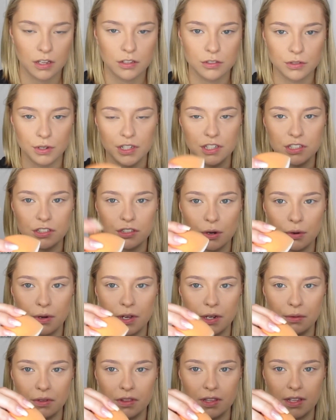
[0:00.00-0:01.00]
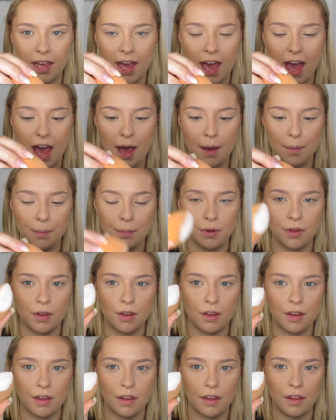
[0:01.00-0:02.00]
So I just go in with the cap.
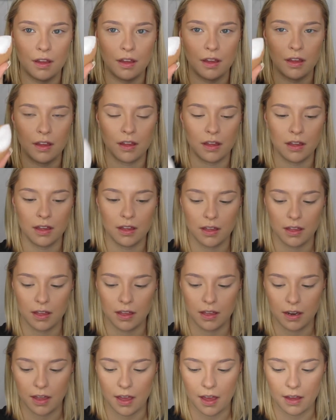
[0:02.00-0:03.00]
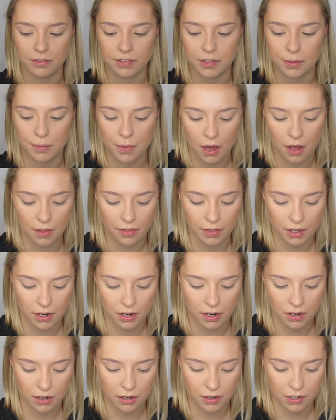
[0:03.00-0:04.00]
I have some on
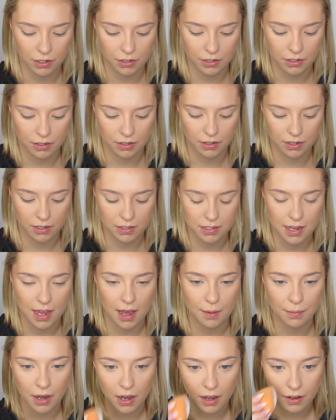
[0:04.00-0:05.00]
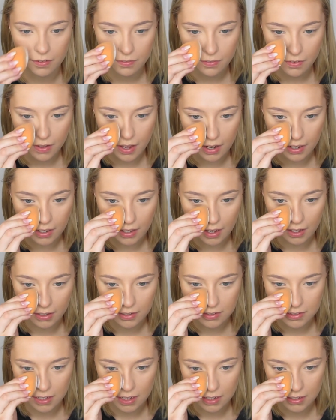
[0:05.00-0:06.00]
there. You can dab off any
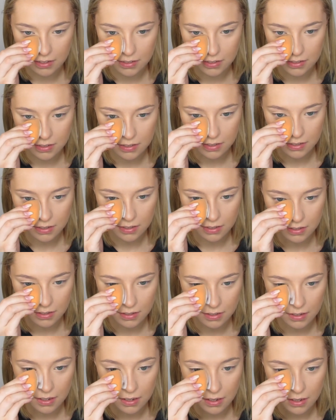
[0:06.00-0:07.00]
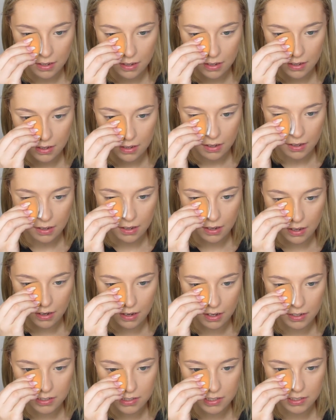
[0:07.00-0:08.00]
excess. And
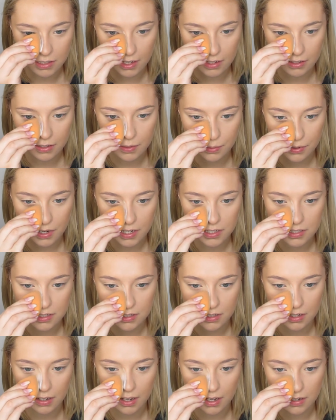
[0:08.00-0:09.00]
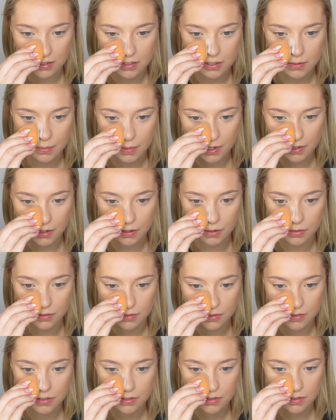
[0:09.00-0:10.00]
I just lightly press it against my
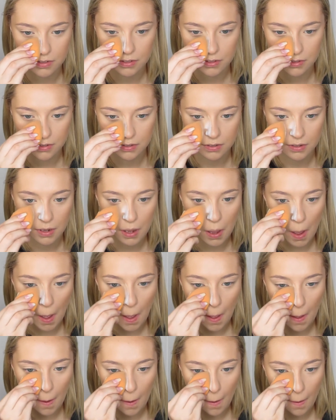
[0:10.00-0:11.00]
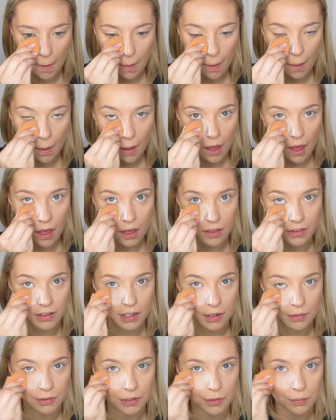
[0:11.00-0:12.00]
nose. And then
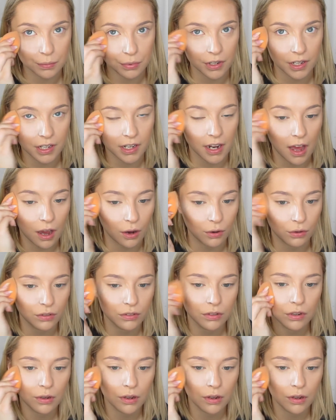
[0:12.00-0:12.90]
I'm going to bring it out.